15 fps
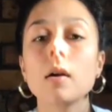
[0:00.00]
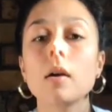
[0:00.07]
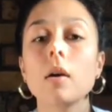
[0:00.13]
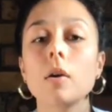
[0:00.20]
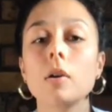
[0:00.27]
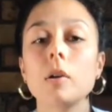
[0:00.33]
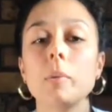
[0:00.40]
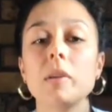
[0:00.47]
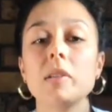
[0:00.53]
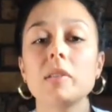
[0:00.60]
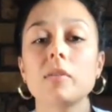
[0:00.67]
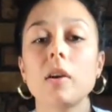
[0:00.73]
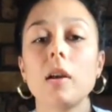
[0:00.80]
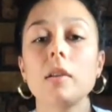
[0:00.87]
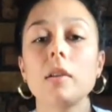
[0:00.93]
on a piece of
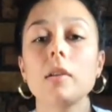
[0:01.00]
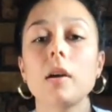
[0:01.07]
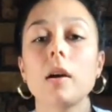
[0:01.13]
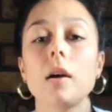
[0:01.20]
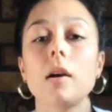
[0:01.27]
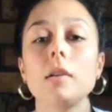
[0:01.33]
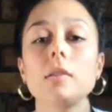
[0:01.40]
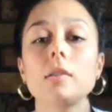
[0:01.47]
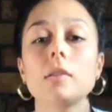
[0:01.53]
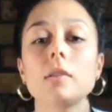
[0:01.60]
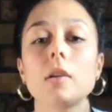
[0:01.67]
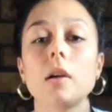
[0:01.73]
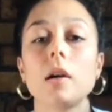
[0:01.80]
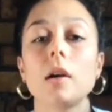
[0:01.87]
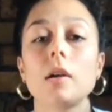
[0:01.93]
coloured card.
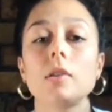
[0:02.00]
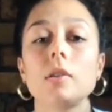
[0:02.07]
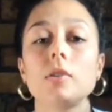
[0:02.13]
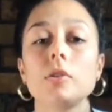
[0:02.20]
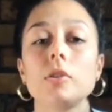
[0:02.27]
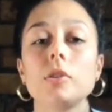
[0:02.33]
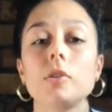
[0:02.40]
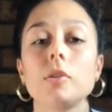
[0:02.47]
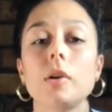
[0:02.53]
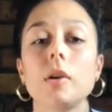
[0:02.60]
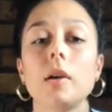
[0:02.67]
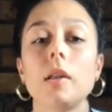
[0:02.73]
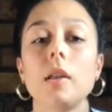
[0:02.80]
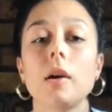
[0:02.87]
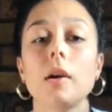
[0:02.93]
I drew
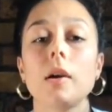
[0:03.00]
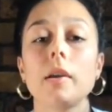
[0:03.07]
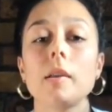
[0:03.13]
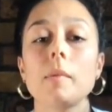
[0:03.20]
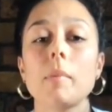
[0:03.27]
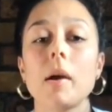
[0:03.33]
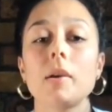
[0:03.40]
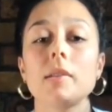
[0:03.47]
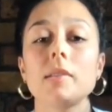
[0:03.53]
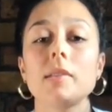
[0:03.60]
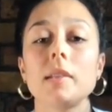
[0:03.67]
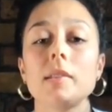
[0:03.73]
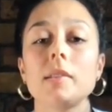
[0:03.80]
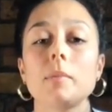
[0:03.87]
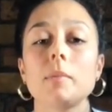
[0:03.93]
a line about 1
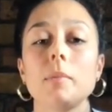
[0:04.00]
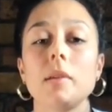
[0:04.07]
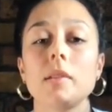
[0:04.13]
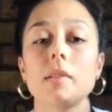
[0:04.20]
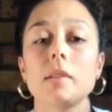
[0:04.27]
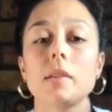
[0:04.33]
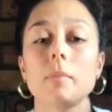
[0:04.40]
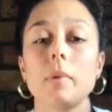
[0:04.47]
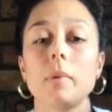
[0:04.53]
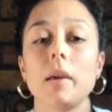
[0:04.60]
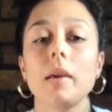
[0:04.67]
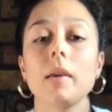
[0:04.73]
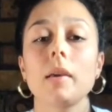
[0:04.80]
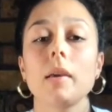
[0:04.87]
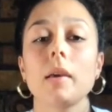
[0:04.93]
centimetre
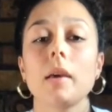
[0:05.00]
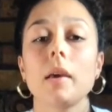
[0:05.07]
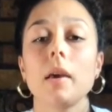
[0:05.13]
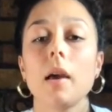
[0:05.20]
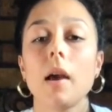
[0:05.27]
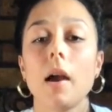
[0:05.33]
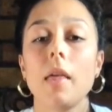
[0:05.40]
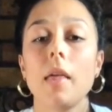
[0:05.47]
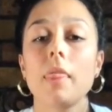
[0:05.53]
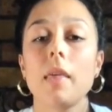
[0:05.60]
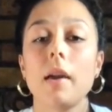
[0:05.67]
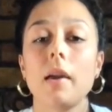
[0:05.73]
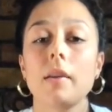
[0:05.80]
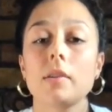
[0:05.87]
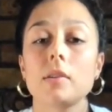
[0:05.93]
big, and
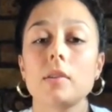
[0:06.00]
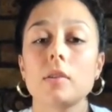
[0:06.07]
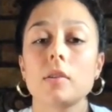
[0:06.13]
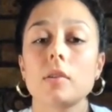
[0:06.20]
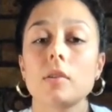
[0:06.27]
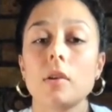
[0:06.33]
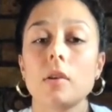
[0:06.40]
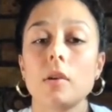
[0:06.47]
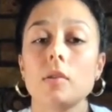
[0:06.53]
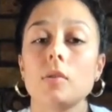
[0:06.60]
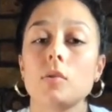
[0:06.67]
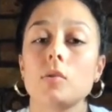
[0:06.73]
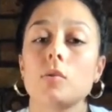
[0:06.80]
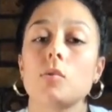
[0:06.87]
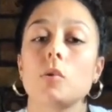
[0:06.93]
then
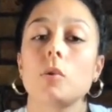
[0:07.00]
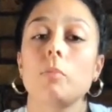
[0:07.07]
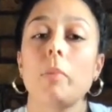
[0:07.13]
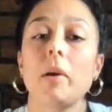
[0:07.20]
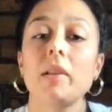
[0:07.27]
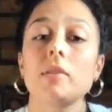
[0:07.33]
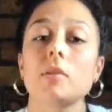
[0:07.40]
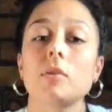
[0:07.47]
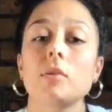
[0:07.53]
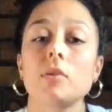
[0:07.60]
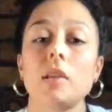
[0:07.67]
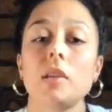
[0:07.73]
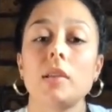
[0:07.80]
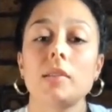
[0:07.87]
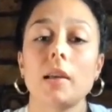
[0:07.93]
drew pencil
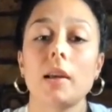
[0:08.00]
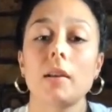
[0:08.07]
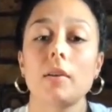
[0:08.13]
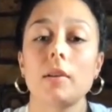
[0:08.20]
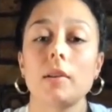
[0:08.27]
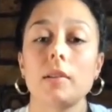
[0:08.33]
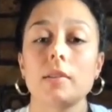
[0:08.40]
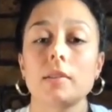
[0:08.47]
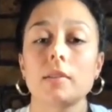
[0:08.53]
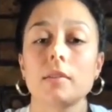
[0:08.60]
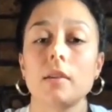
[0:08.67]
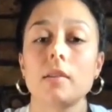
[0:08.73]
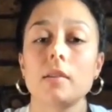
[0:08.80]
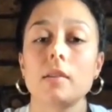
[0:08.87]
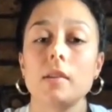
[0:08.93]
zigzag lines
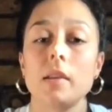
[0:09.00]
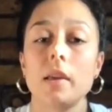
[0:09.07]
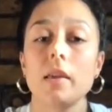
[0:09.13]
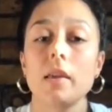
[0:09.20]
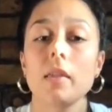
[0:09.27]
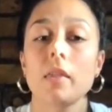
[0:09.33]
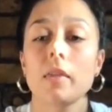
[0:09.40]
underneath,